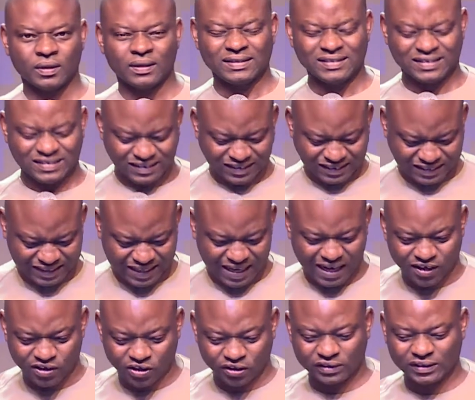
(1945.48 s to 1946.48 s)

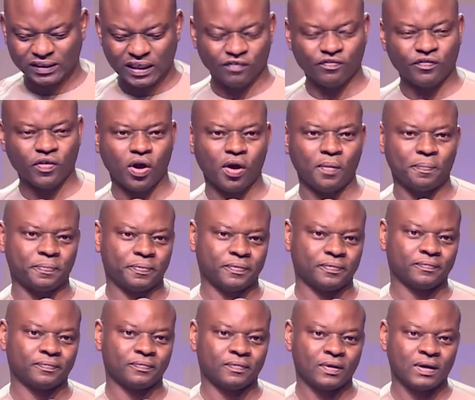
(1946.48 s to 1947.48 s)
Stir yourself up.
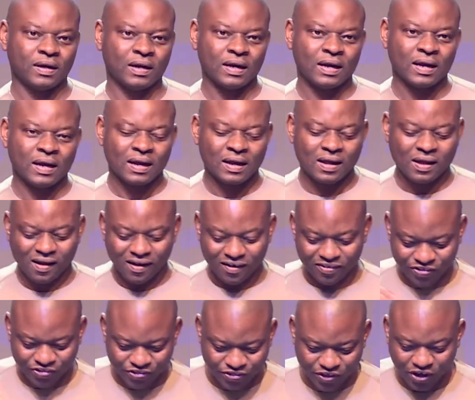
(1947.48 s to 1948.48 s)

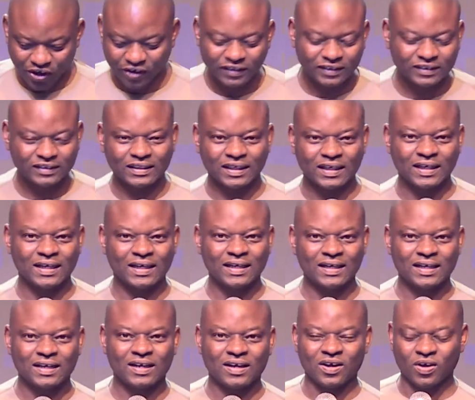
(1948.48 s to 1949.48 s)
On Thursday,